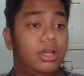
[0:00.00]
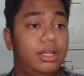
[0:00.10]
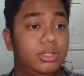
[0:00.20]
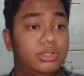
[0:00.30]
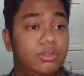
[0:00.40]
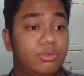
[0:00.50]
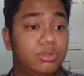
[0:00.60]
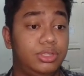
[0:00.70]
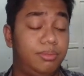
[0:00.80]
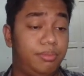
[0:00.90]
and also of
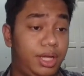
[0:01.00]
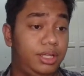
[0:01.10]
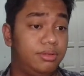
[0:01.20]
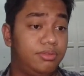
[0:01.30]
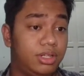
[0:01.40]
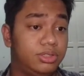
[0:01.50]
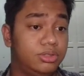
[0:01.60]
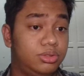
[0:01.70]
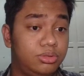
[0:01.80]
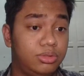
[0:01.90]
course in the main
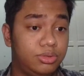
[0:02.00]
functions too.